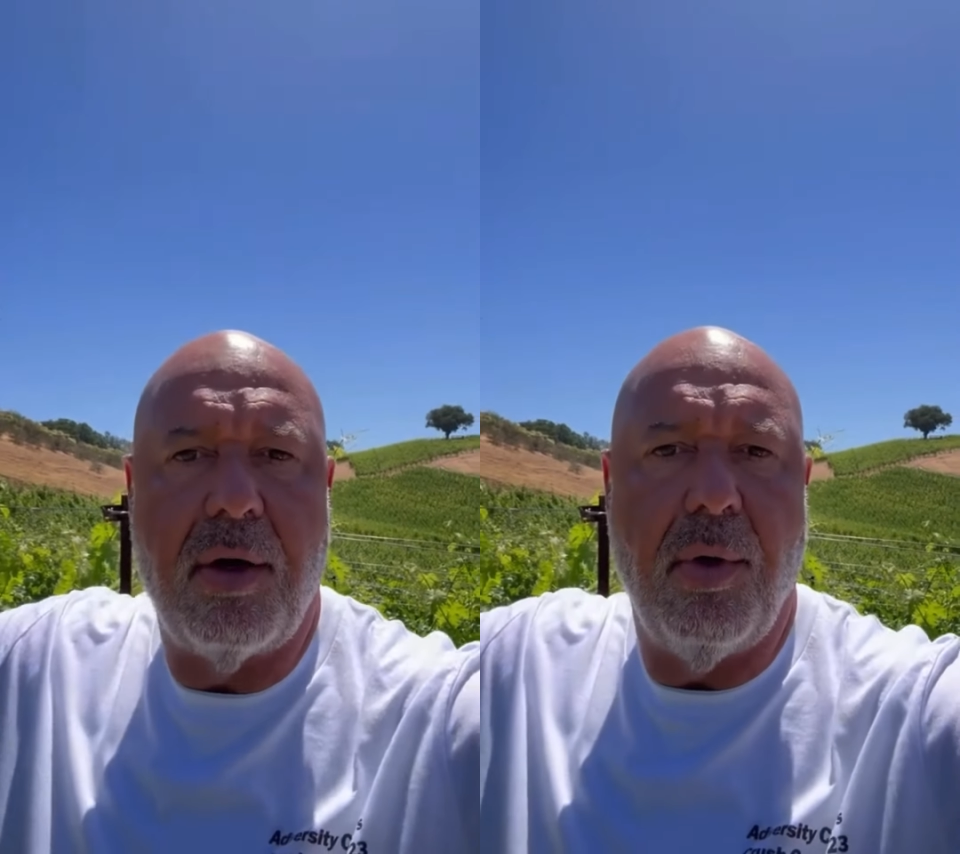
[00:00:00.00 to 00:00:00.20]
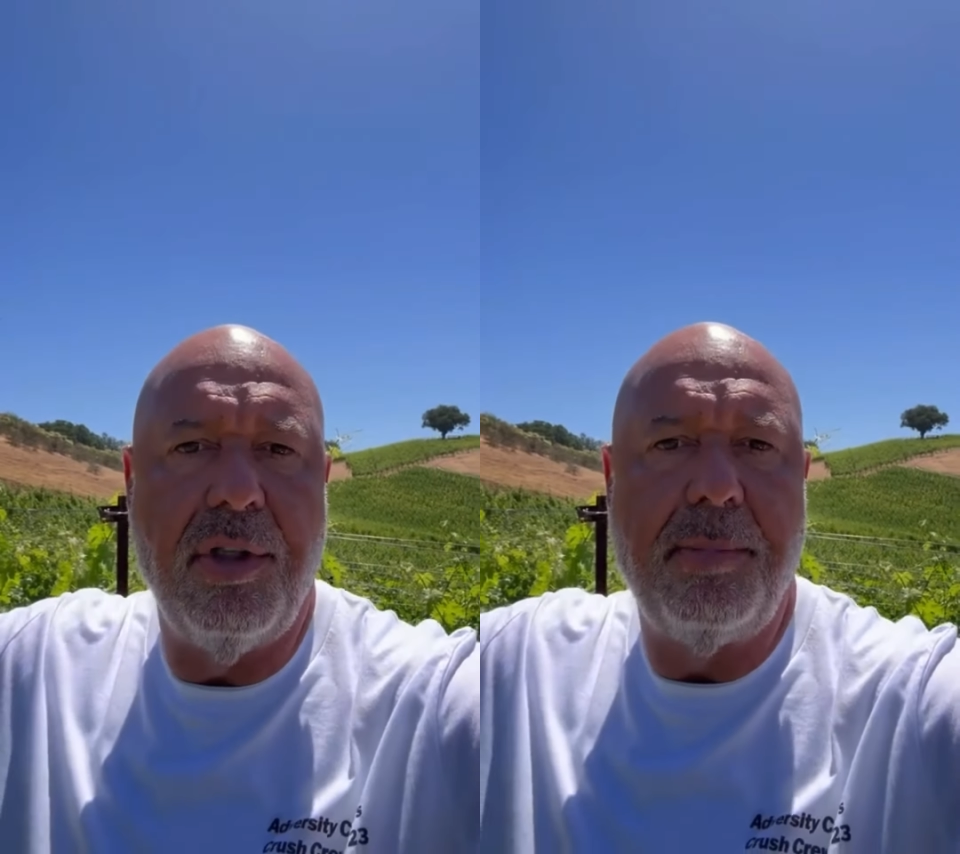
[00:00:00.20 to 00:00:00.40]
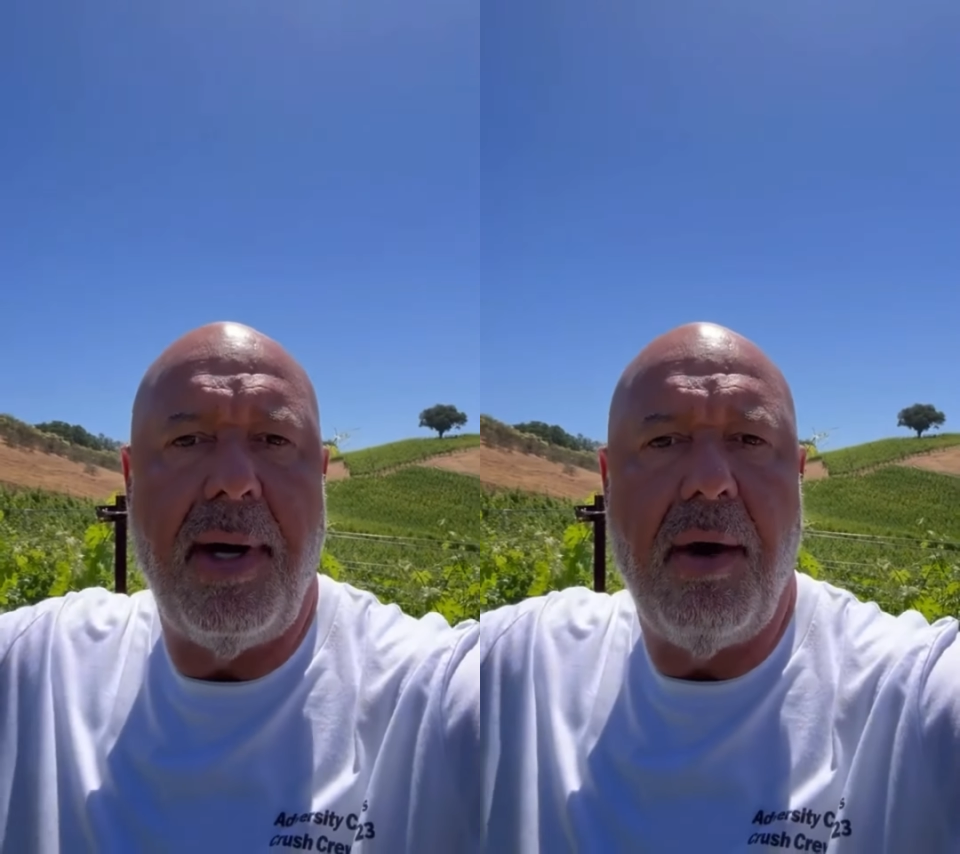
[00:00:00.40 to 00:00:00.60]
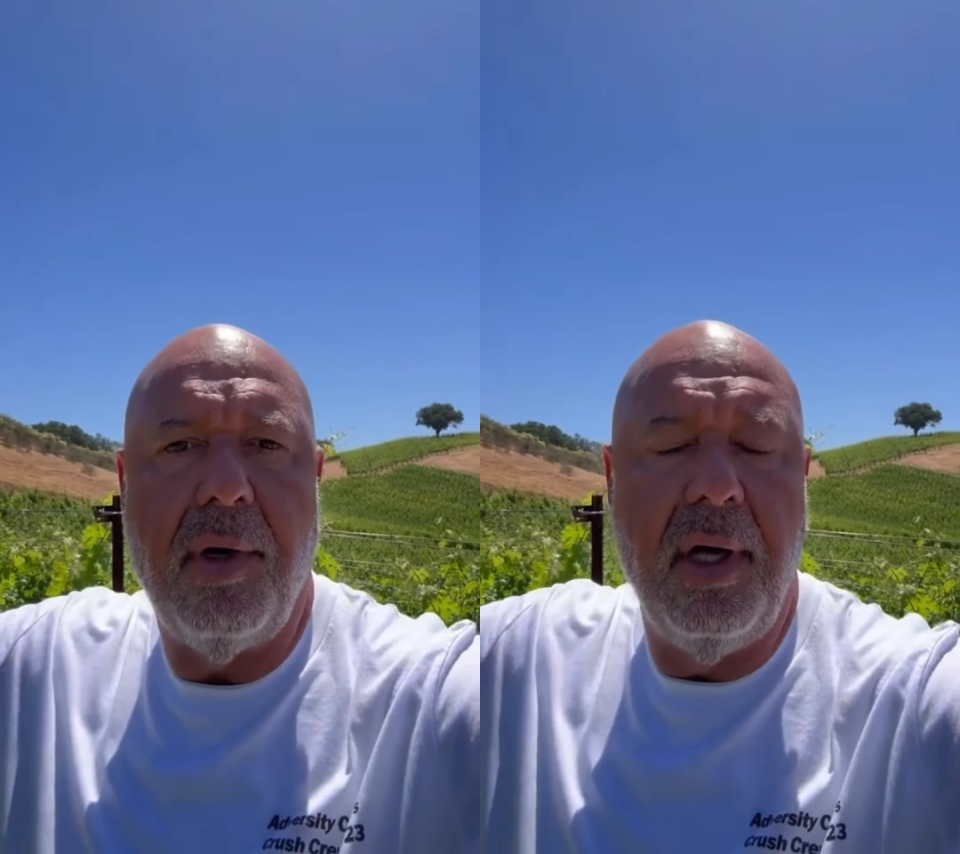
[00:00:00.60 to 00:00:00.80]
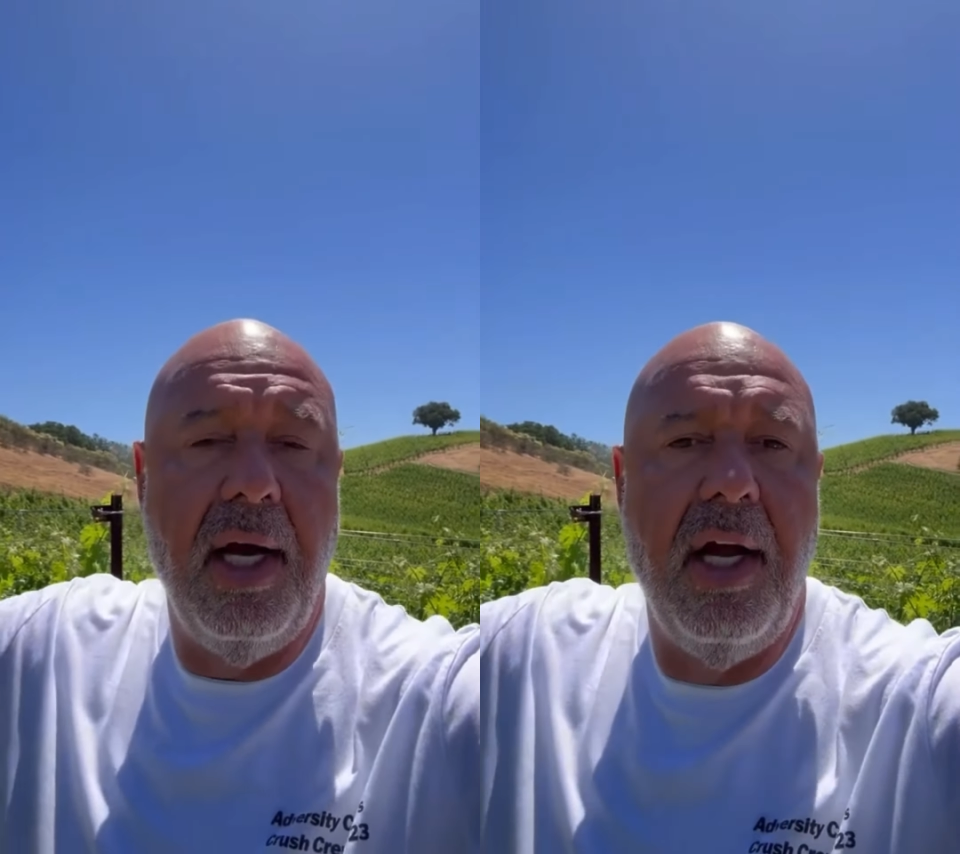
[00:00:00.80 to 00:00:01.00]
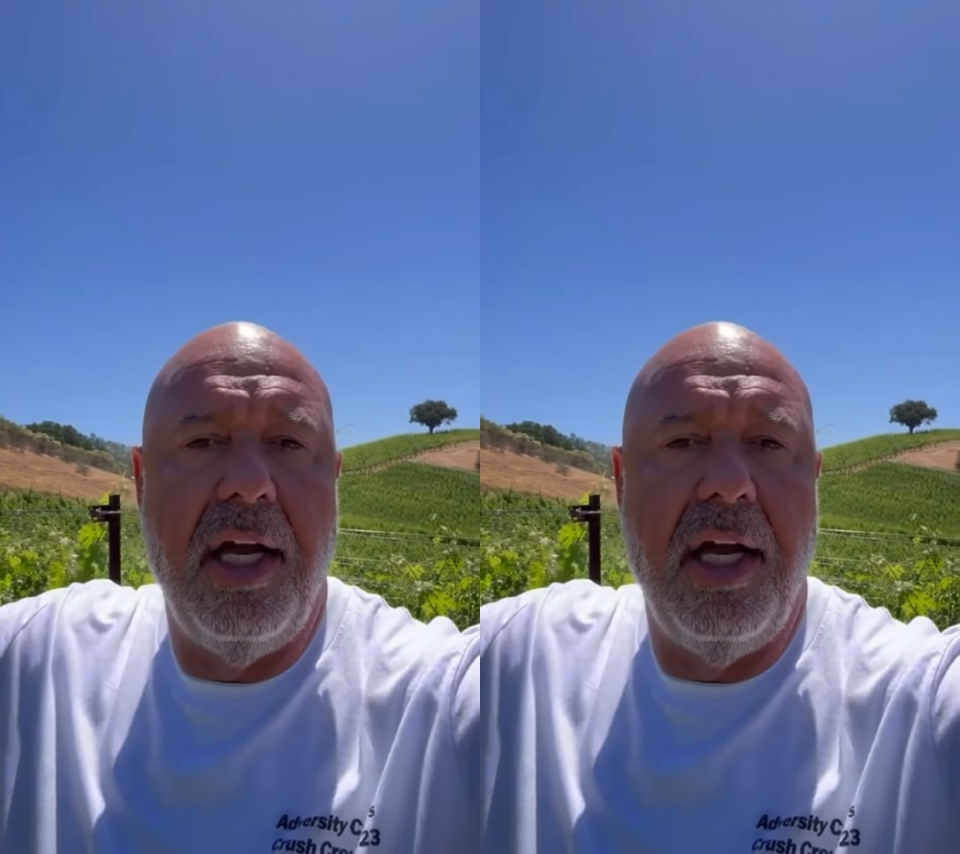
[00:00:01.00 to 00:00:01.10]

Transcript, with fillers: horsepower